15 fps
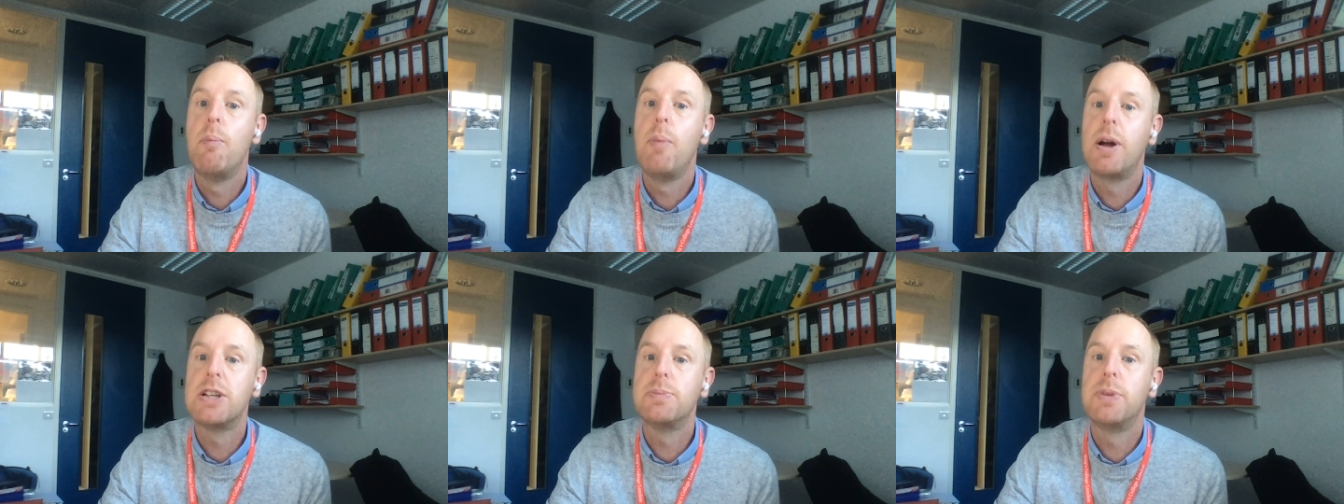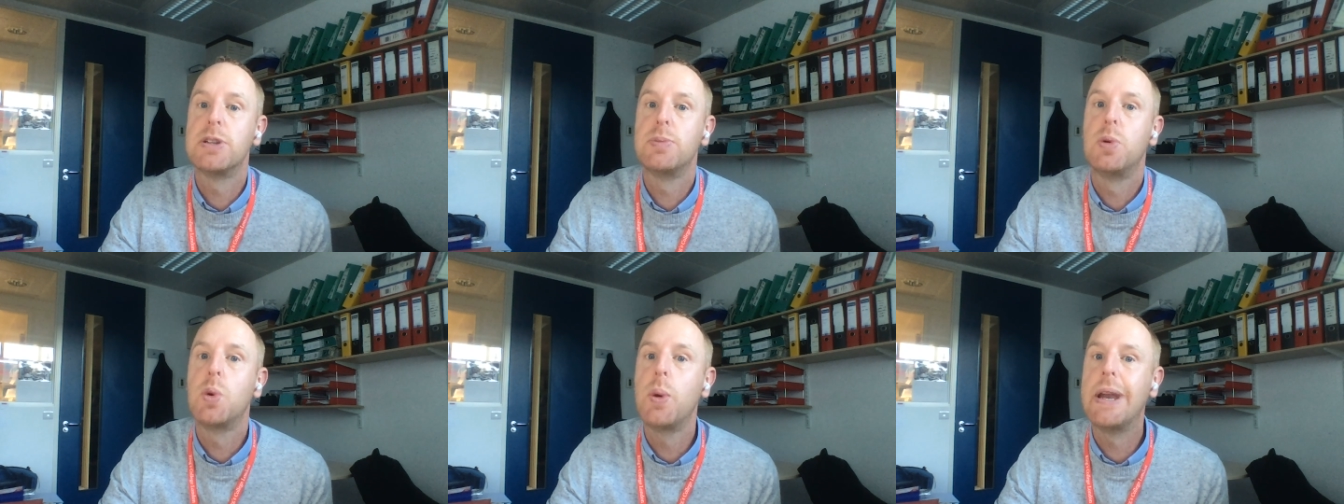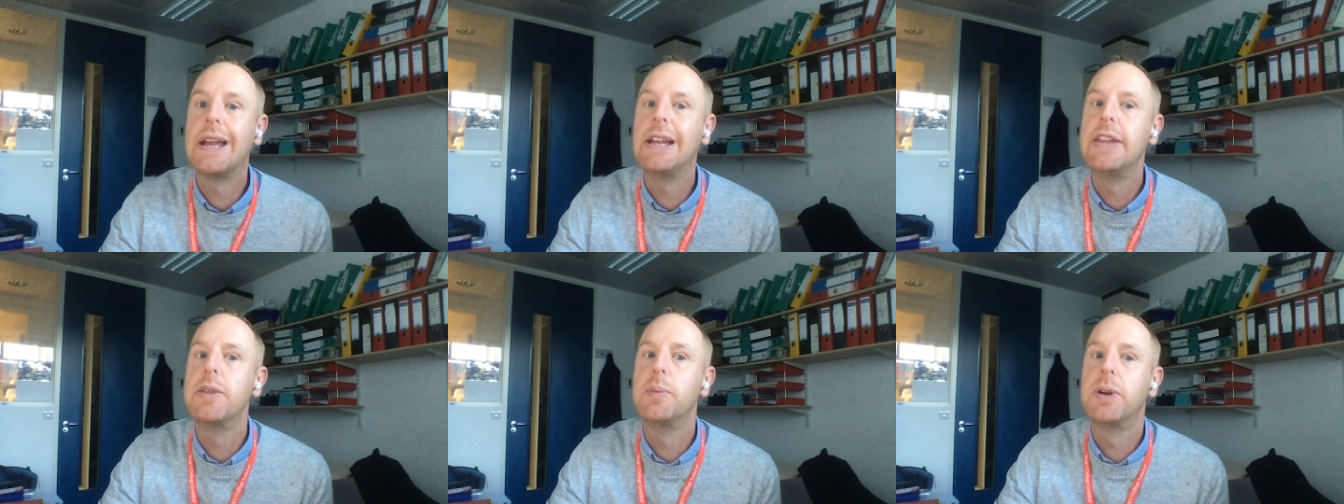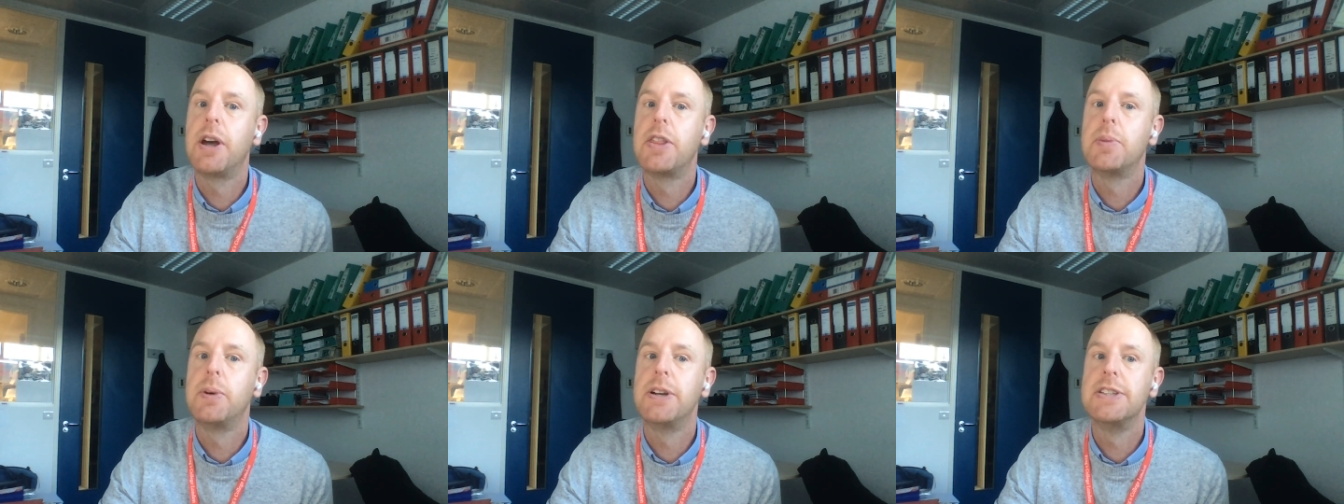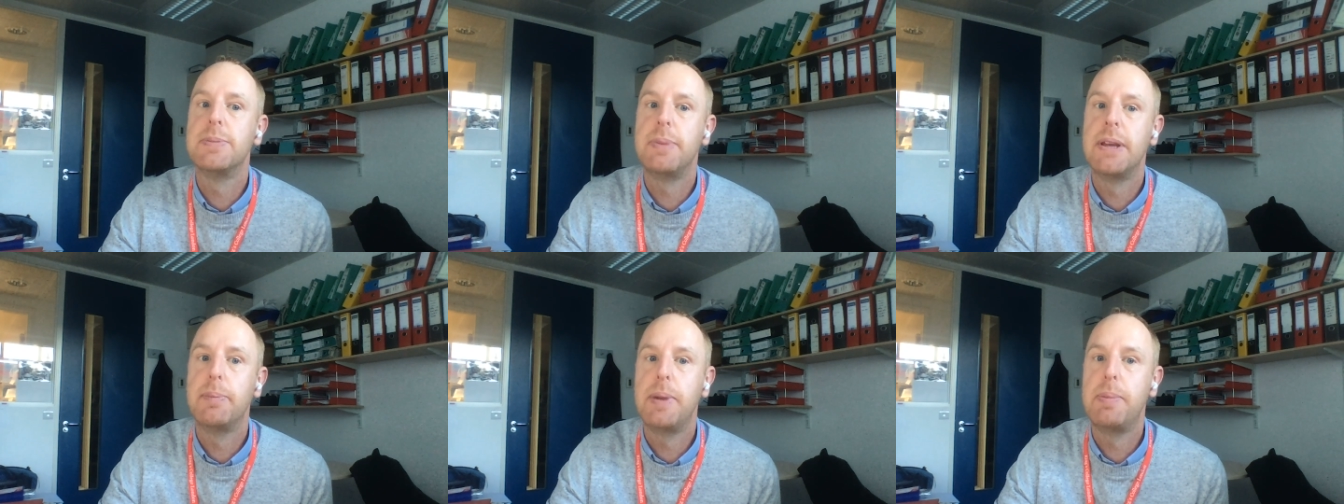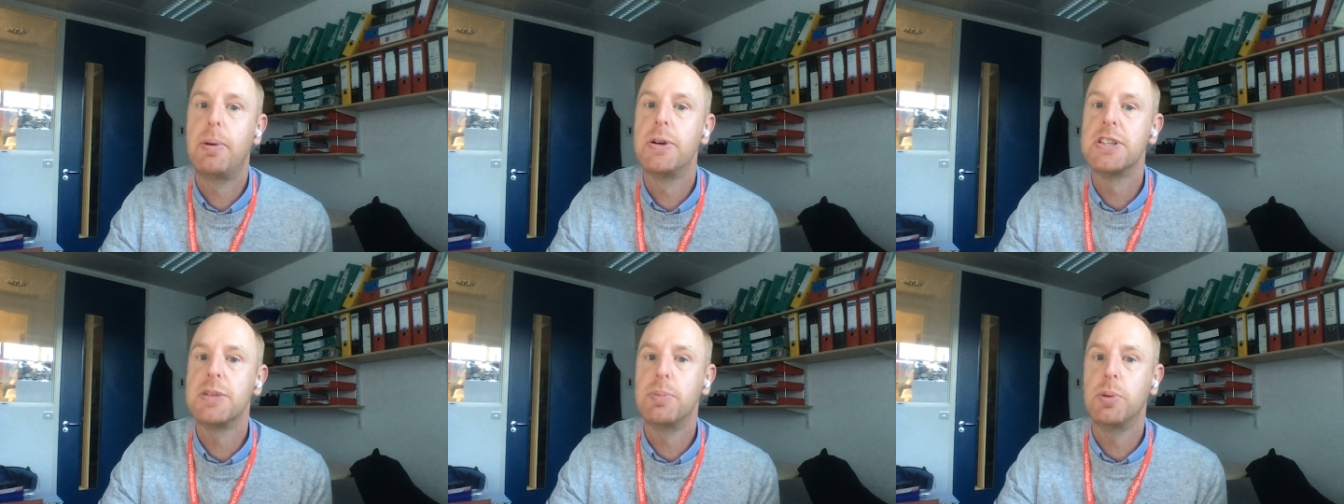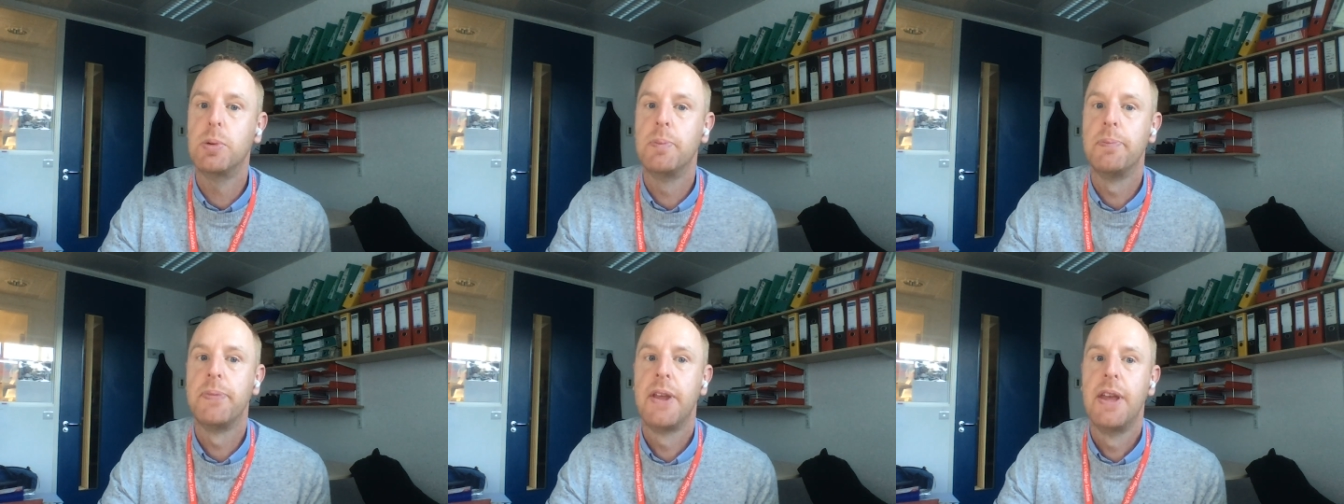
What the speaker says: much, much more quickly than would otherwise be possible.